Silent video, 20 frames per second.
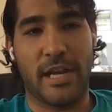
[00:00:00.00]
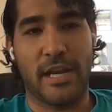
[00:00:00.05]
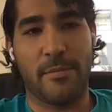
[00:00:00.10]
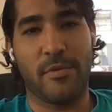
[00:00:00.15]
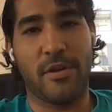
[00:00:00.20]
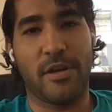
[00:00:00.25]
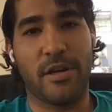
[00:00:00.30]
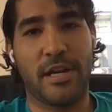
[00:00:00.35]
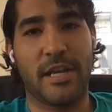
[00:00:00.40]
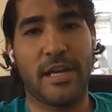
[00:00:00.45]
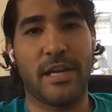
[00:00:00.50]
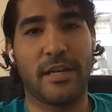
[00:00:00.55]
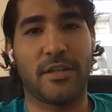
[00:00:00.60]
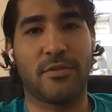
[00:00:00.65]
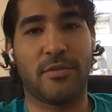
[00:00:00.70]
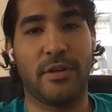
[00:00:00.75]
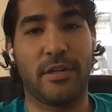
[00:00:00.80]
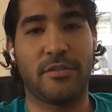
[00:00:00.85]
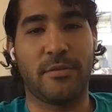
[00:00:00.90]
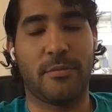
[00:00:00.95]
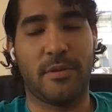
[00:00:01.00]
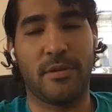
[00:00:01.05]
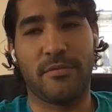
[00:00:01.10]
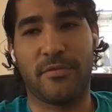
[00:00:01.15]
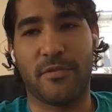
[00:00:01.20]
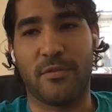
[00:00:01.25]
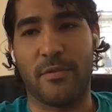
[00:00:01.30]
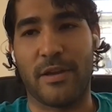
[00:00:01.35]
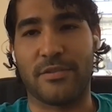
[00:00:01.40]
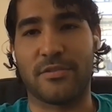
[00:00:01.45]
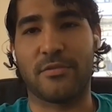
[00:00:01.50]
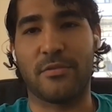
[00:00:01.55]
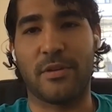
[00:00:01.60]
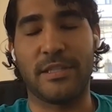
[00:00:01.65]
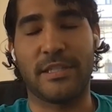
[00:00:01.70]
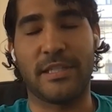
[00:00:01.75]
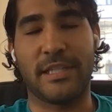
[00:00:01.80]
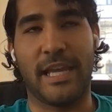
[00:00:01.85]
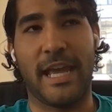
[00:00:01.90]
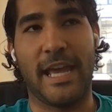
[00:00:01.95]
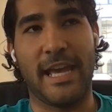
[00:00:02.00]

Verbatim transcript: and I'm gonna create something for restaurants.